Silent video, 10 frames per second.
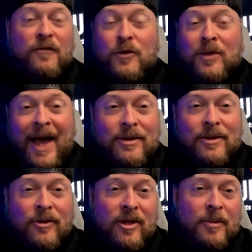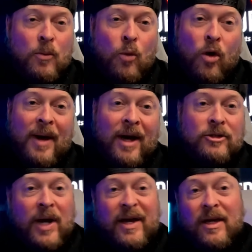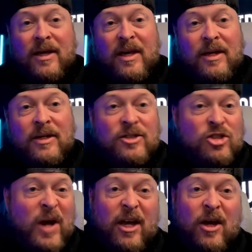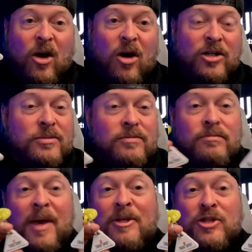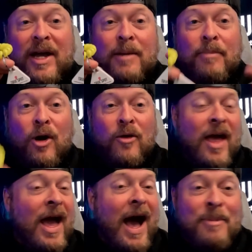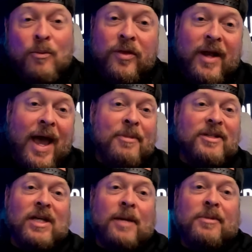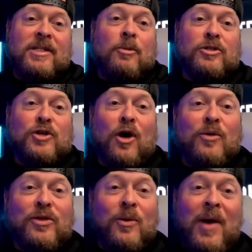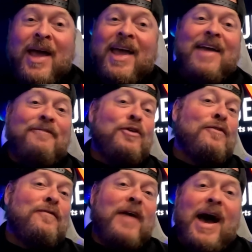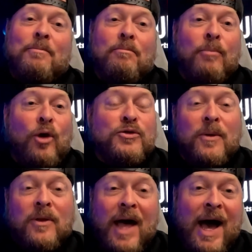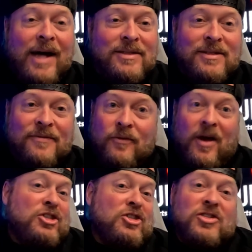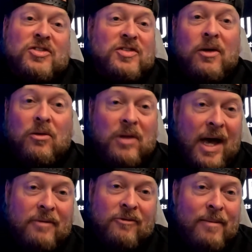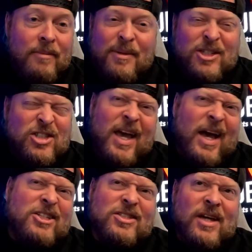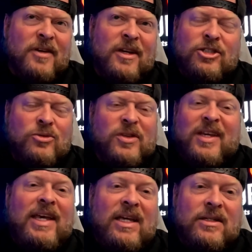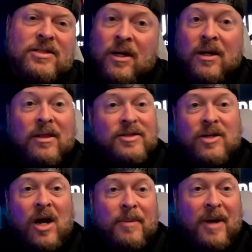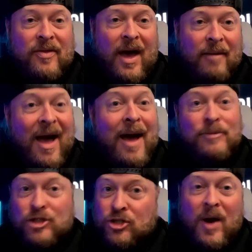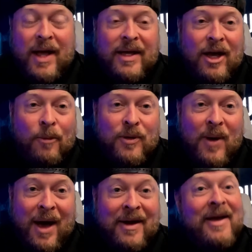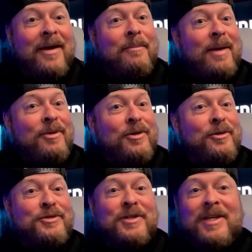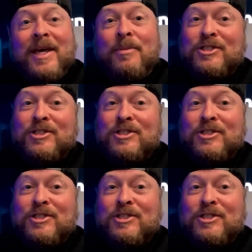if you'd like to learn a little bit more about tracking keys, tracking cars, maybe tracking both, I'd be more than happy to set up a demo to talk with you. If you've got multiple lots, if you've got just a single lot, right? Maybe it's just, hey, I just have an issue with keys. Let's talk about that. I'm sure I can help you out. Maybe you use a keeper